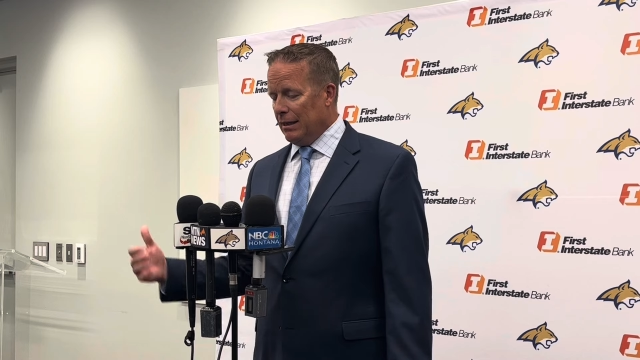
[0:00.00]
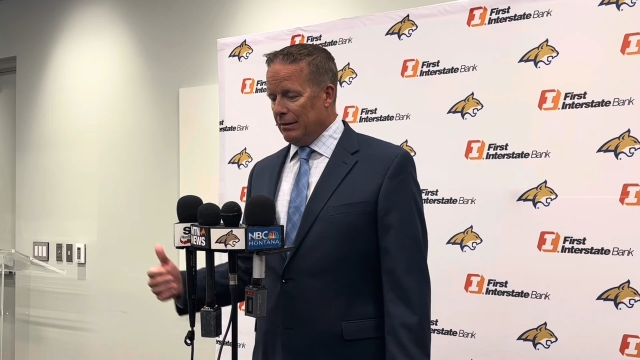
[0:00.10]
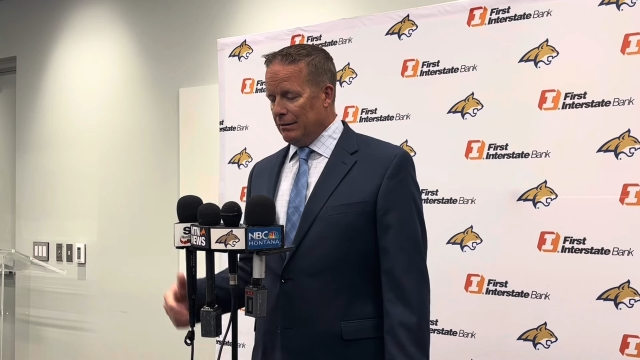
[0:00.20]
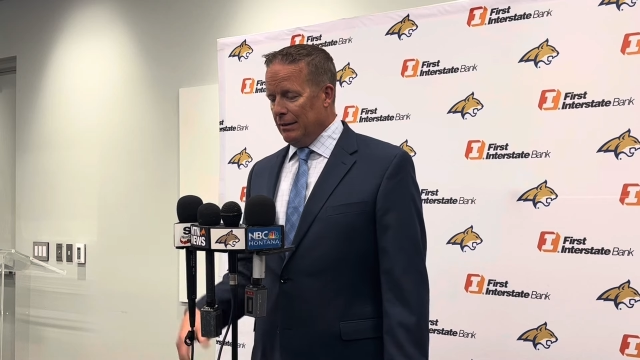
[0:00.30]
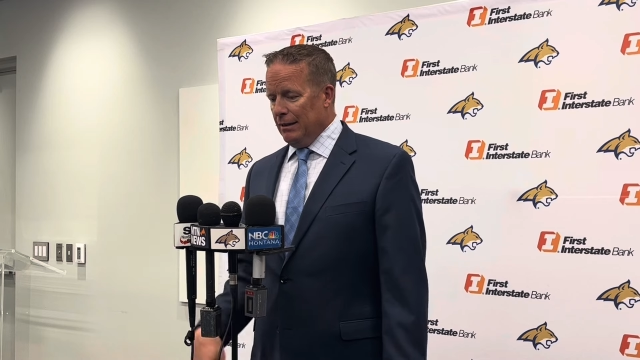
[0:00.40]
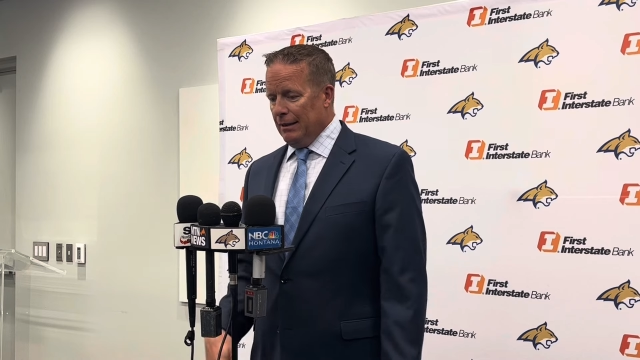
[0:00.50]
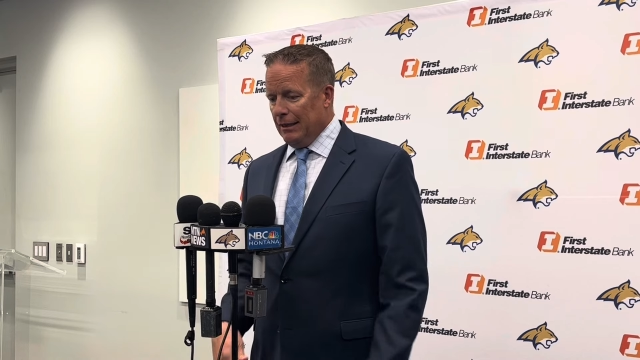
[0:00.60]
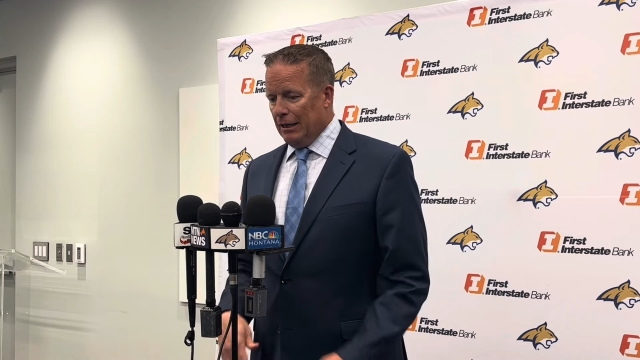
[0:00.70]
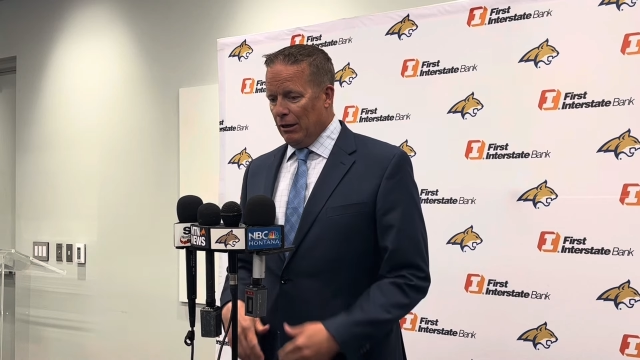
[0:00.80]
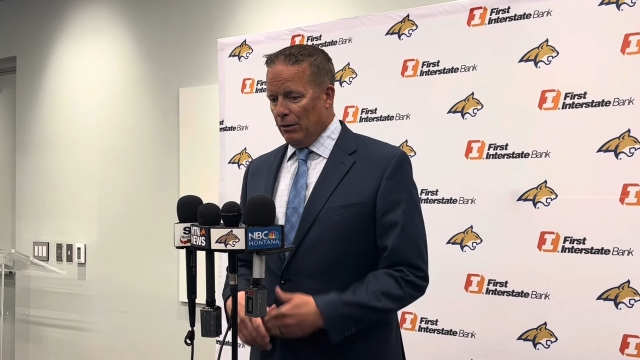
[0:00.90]
and
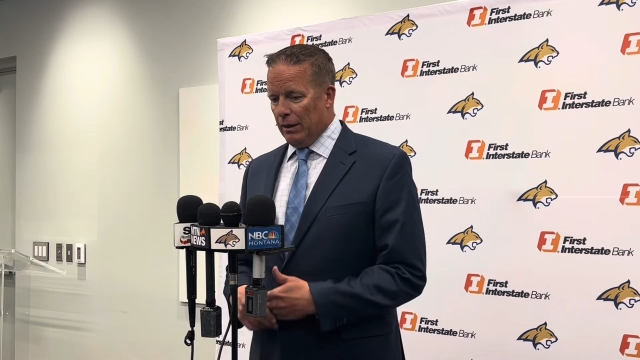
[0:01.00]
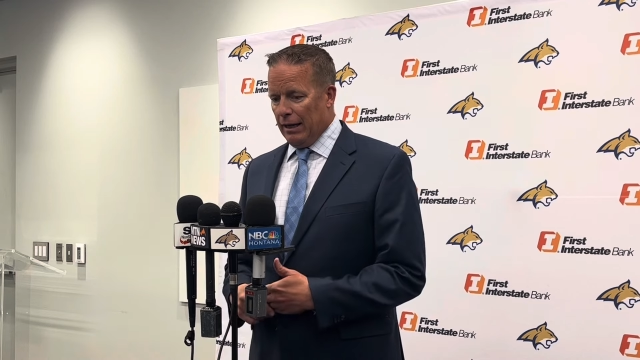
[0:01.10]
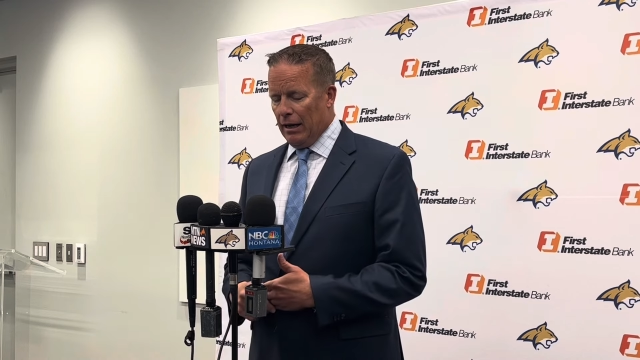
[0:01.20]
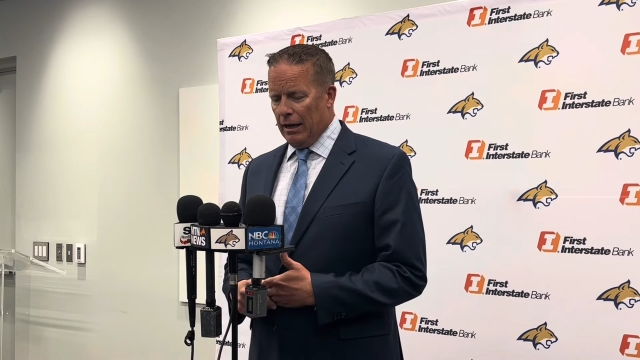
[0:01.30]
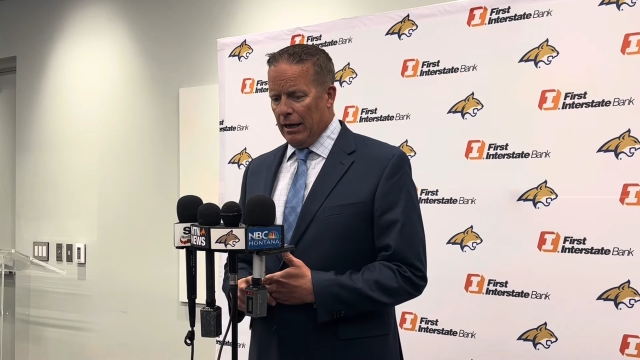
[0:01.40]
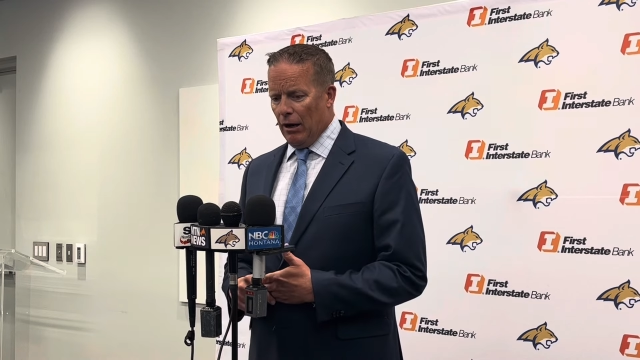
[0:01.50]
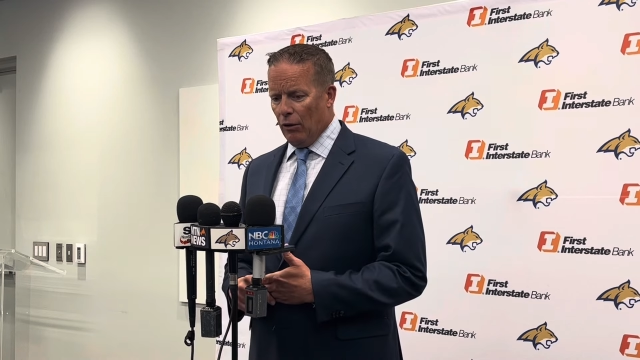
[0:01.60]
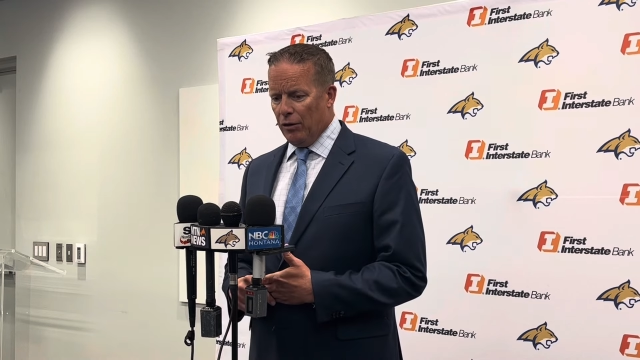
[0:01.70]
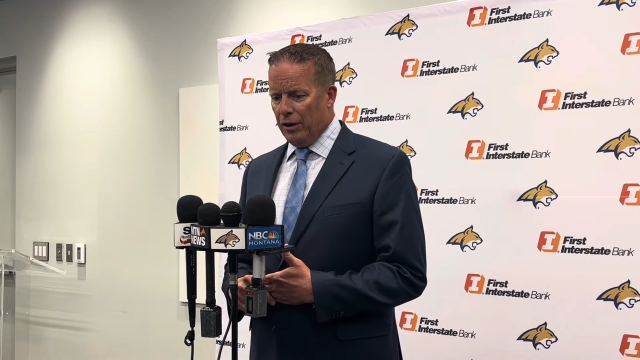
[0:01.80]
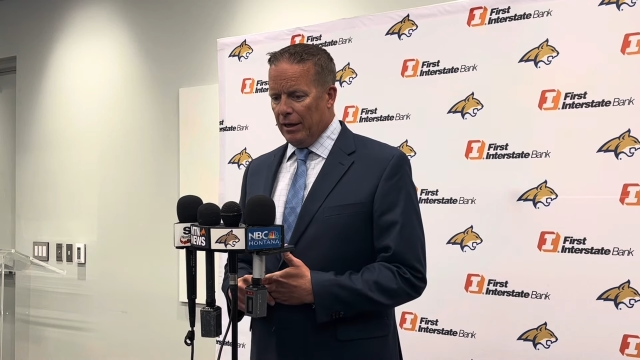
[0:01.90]
you know, and, and
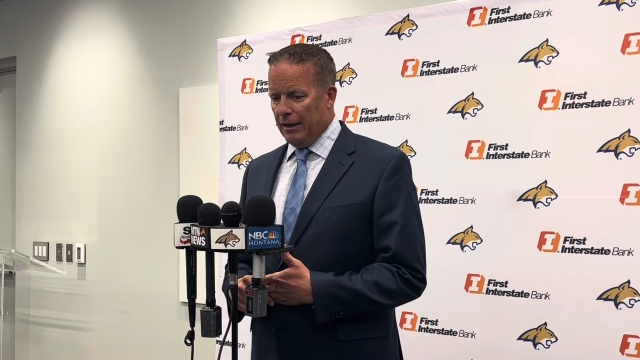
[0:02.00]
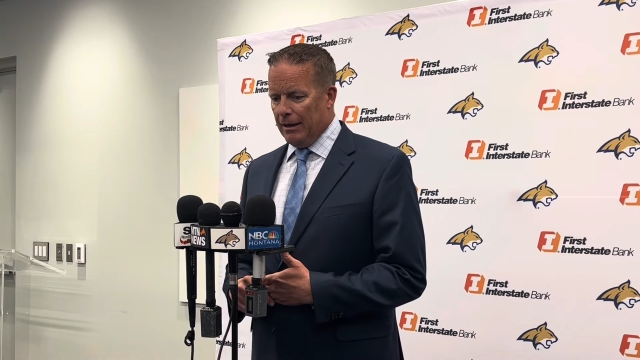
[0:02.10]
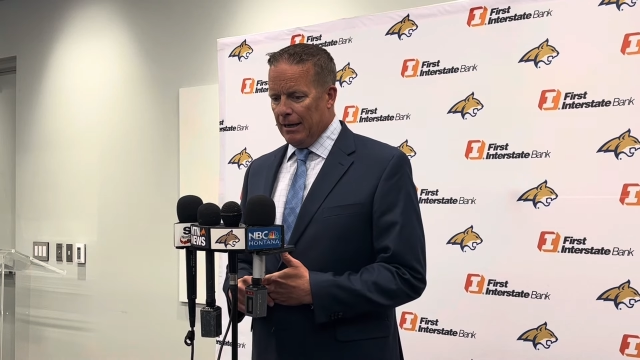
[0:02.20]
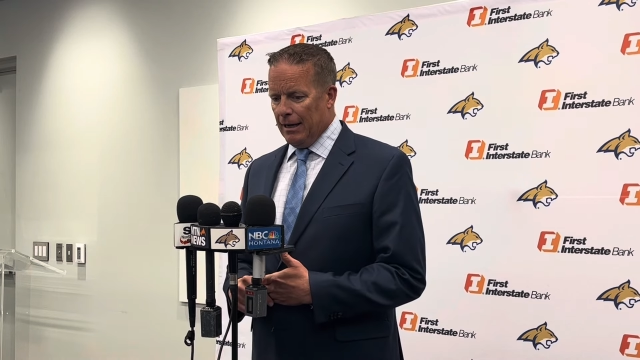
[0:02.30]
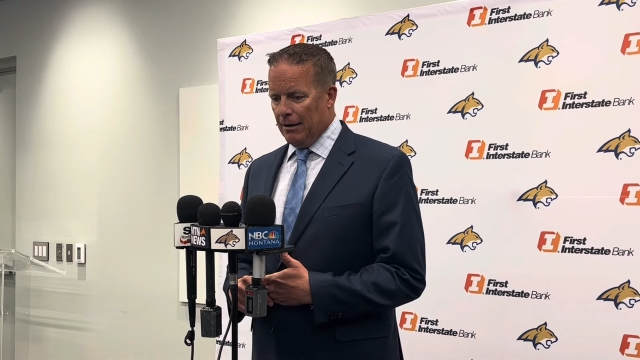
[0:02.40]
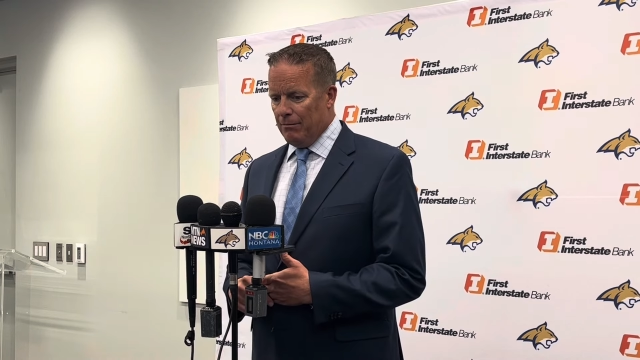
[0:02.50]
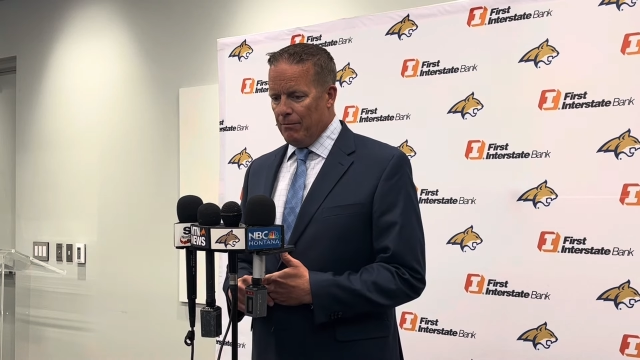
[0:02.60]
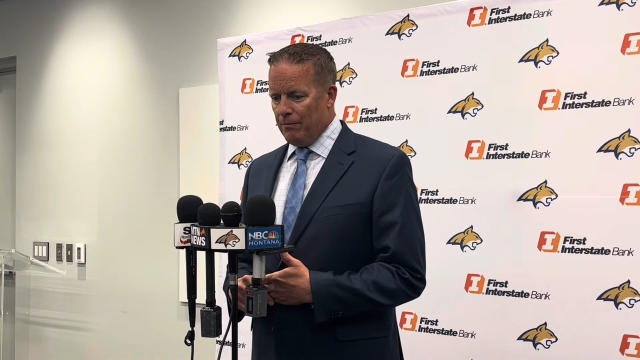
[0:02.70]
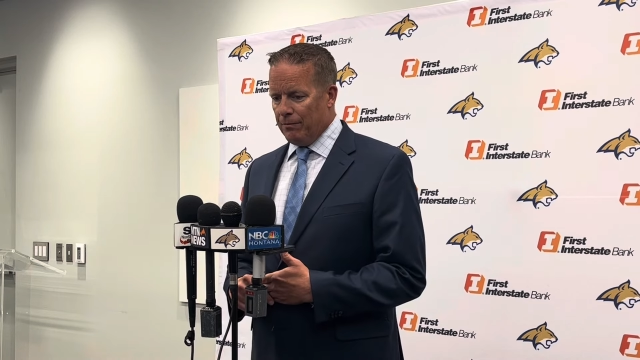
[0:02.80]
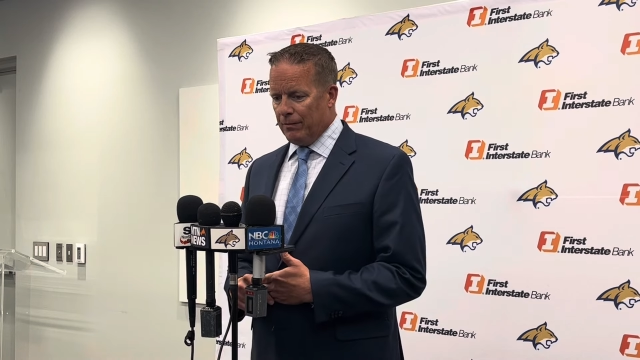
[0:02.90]
healthy, um,